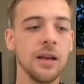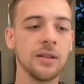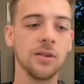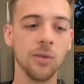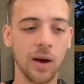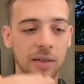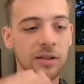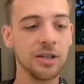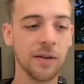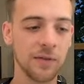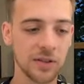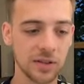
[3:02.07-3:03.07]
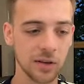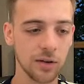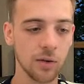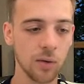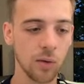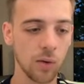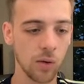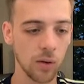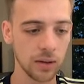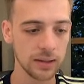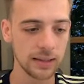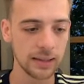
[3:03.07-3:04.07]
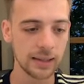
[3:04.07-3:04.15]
to either Jefferson or